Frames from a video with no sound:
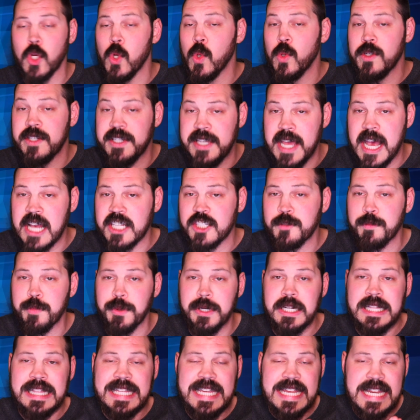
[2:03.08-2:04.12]
who
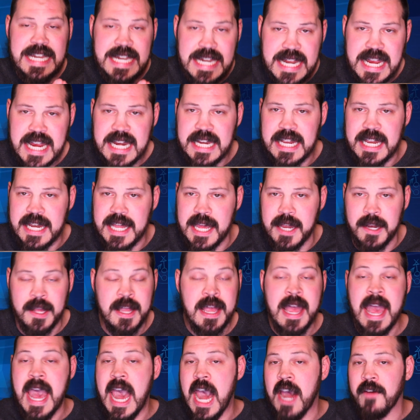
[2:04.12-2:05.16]
desperately needed it
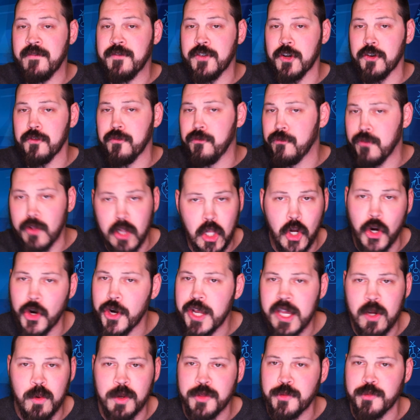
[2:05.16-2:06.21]
after
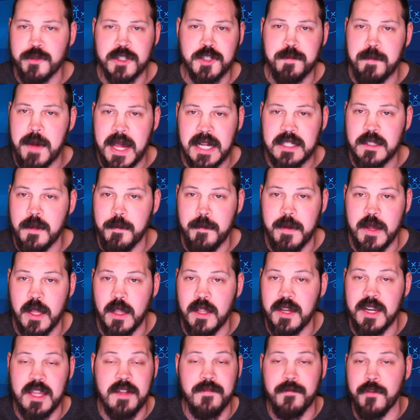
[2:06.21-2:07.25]
flirting with
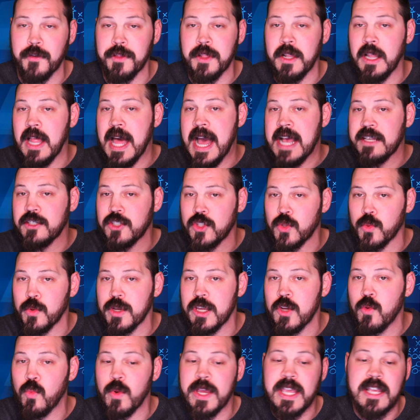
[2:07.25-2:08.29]
respectability for the last
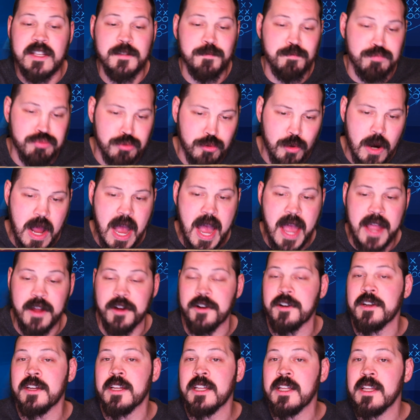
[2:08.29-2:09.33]
3 weeks
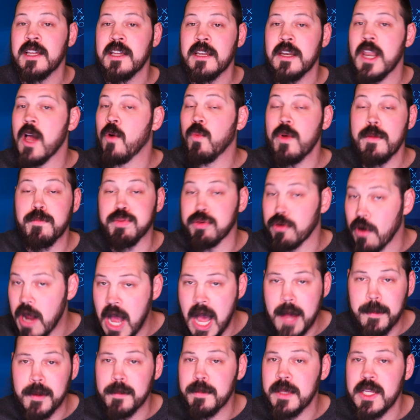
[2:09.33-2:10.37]
prior. Now, we
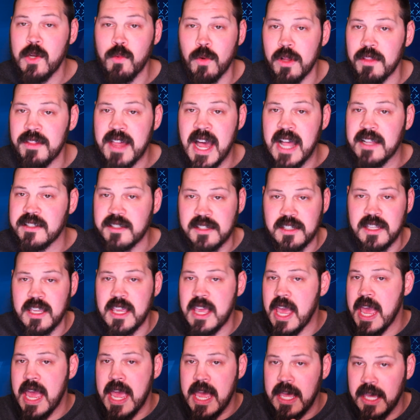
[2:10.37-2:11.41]
probably will not
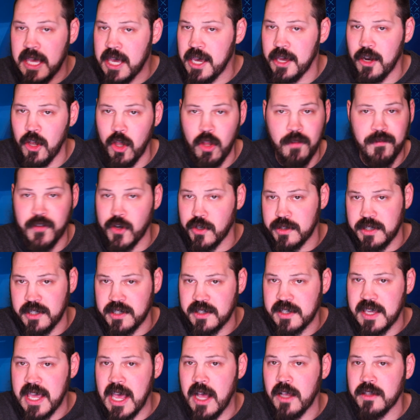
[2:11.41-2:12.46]
see a Kittle
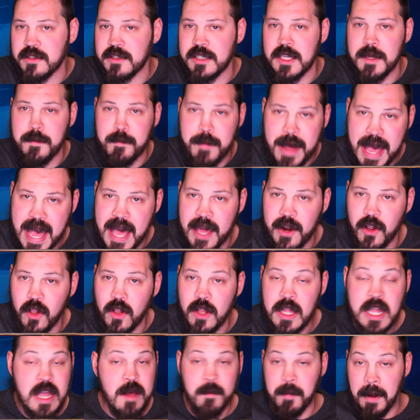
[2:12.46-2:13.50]
versus Kelce
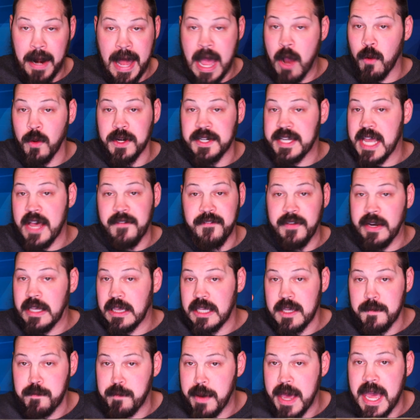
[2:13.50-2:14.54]
battle, but I would
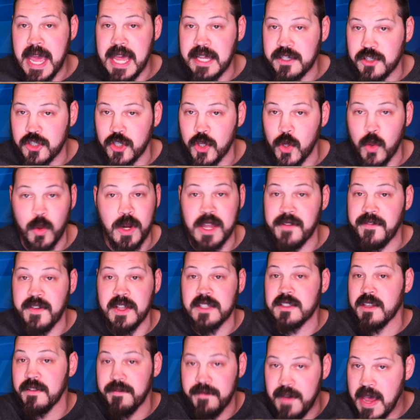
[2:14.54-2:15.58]
definitely pay to if
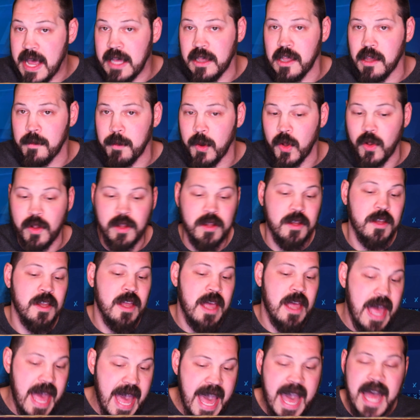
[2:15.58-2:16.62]
it's available.
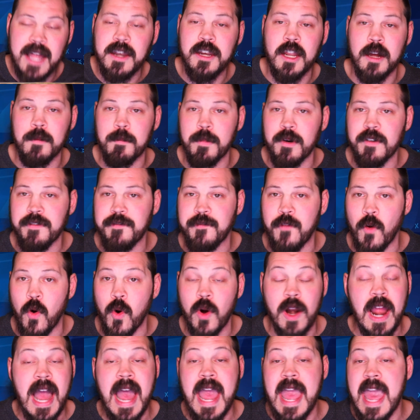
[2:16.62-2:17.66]
At number
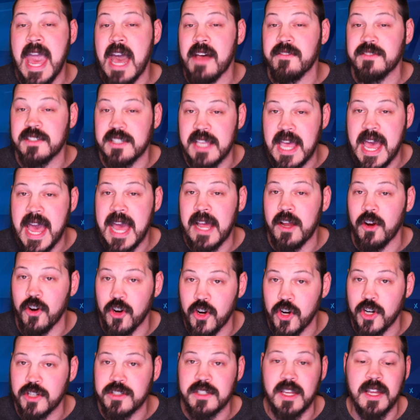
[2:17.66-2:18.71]
four, I have Zach
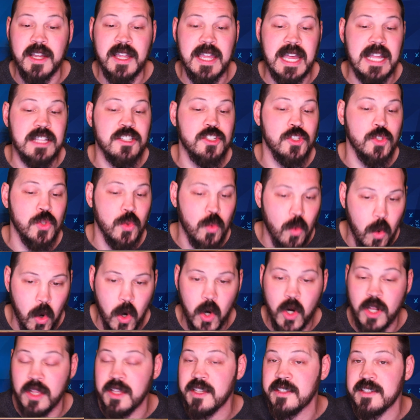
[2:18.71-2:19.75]
Ertz against New
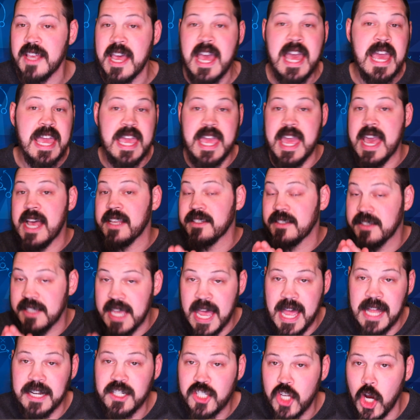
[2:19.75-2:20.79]
Orleans. He has
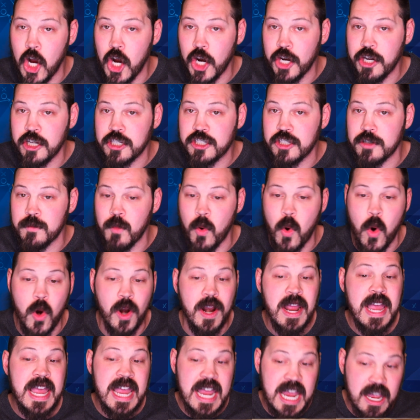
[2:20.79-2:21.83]
10 targets or
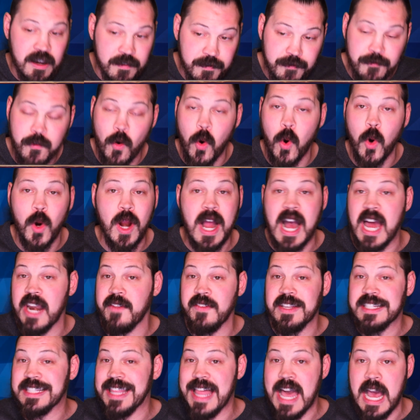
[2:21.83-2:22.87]
more in four out
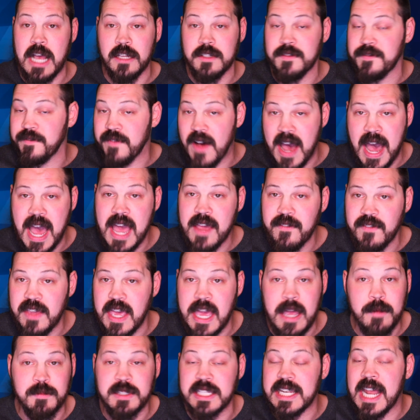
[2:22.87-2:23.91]
of his last five
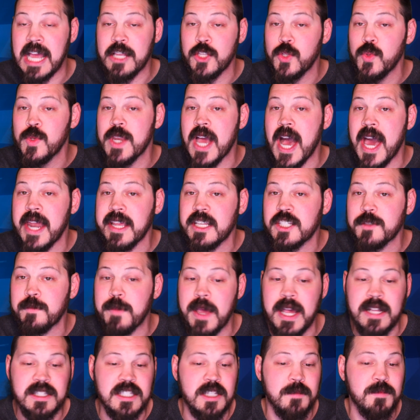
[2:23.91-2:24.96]
games, and I do not
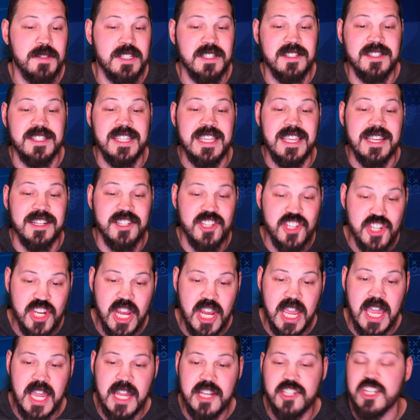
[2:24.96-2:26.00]
expect him to see a
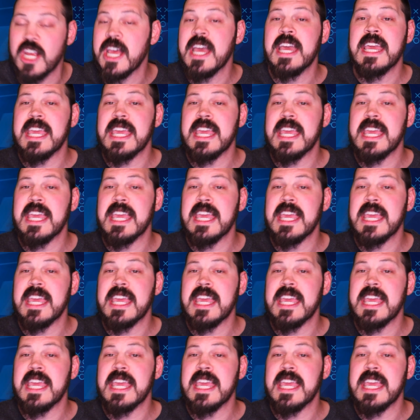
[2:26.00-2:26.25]
change,